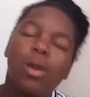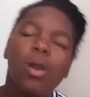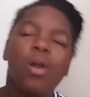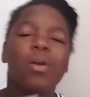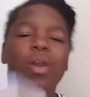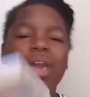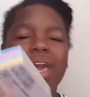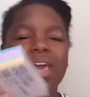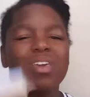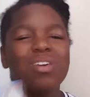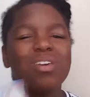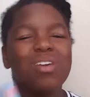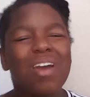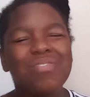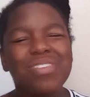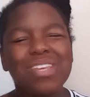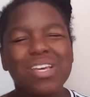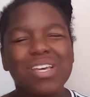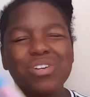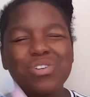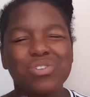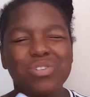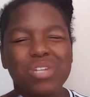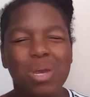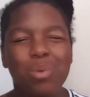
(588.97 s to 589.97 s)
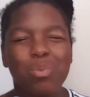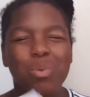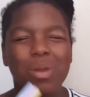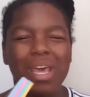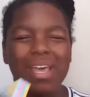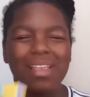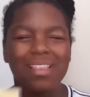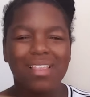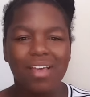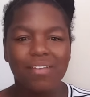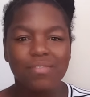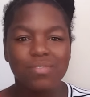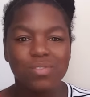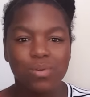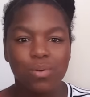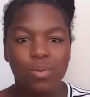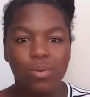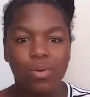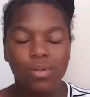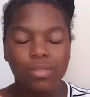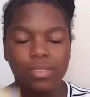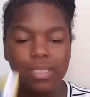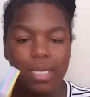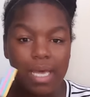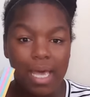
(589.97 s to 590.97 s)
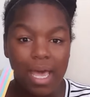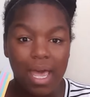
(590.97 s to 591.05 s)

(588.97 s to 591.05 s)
okay you have to understand when i left school